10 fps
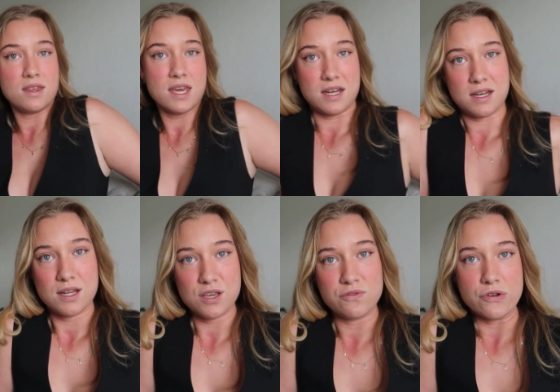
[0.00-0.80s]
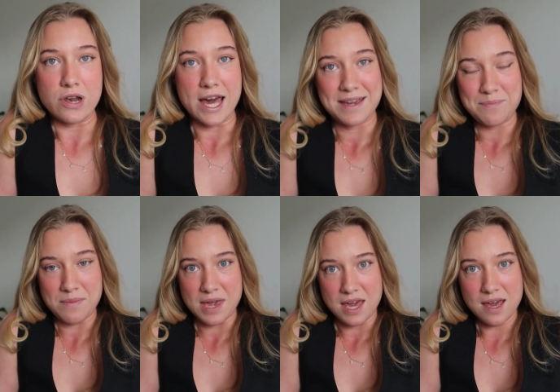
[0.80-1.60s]
Then if you're like
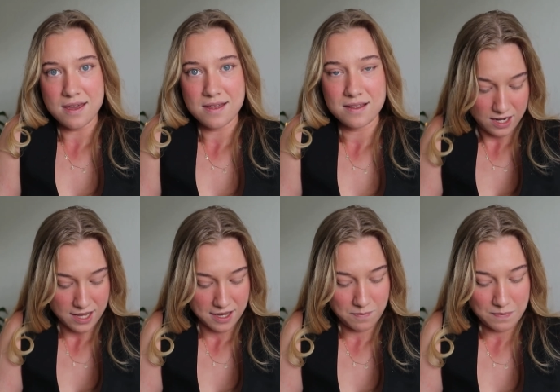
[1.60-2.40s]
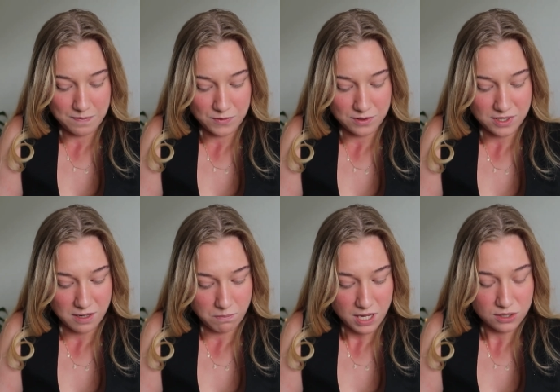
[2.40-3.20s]
me and like to
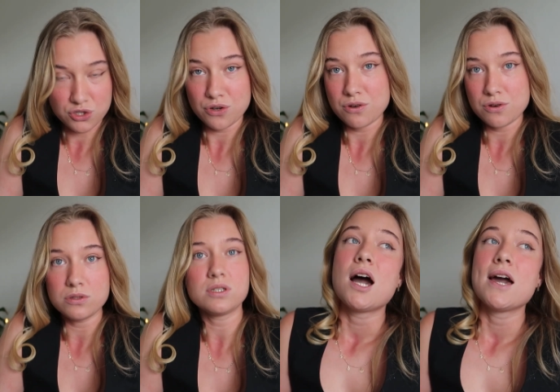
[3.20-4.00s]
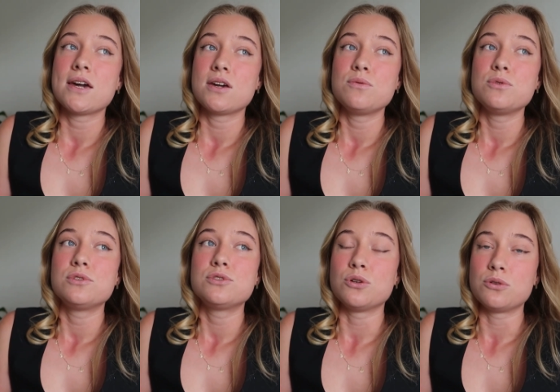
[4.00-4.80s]
take pictures, I
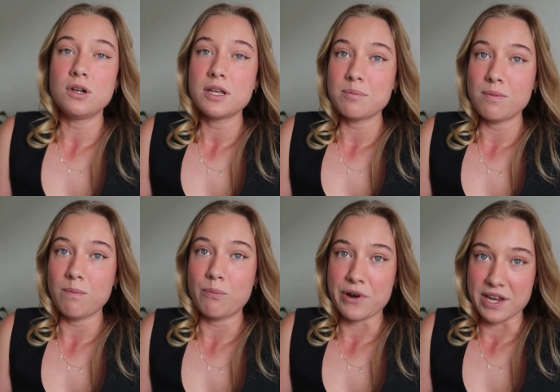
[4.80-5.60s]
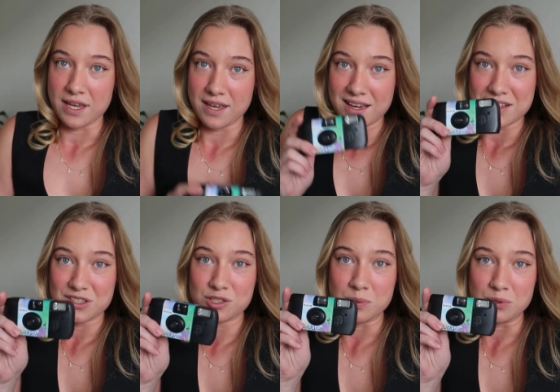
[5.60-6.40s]
would totally bring a
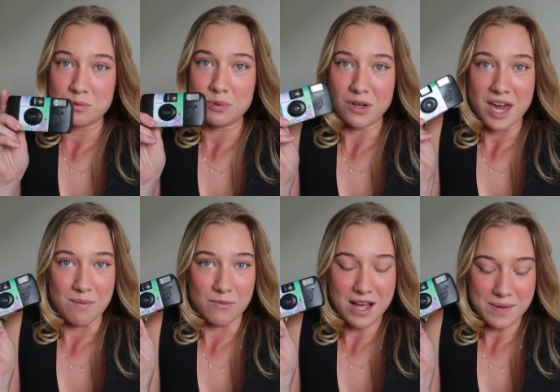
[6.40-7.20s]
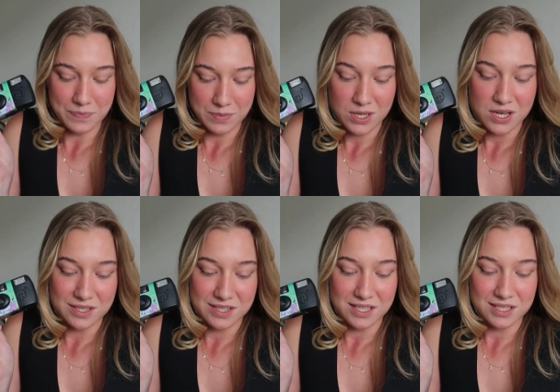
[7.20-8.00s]
disposable camera
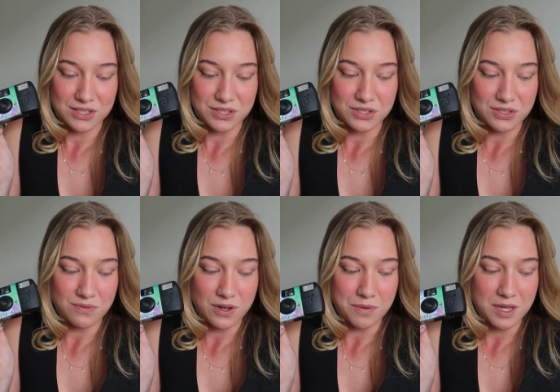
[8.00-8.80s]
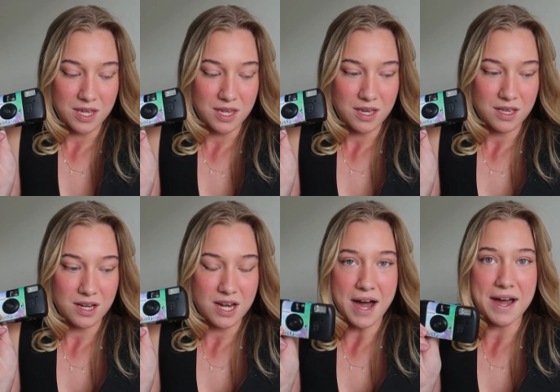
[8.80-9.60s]
because it's just a very
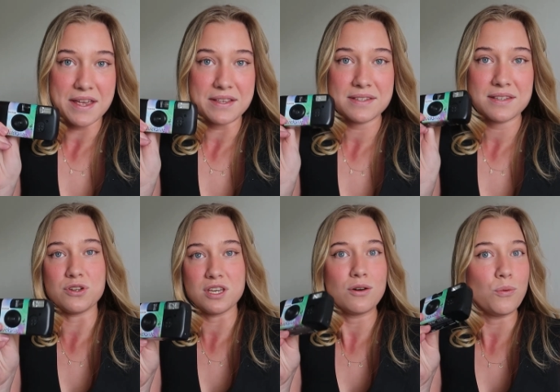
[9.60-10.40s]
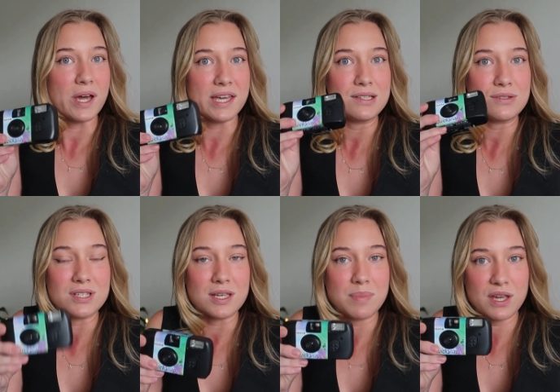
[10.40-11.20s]
nice, unique way to
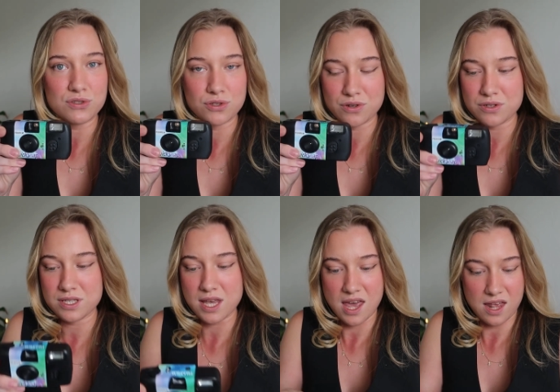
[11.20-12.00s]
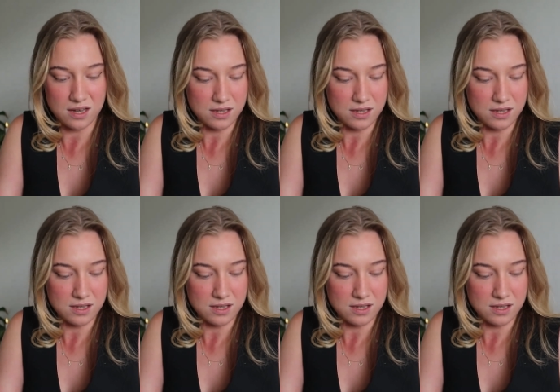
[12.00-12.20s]
take pictures and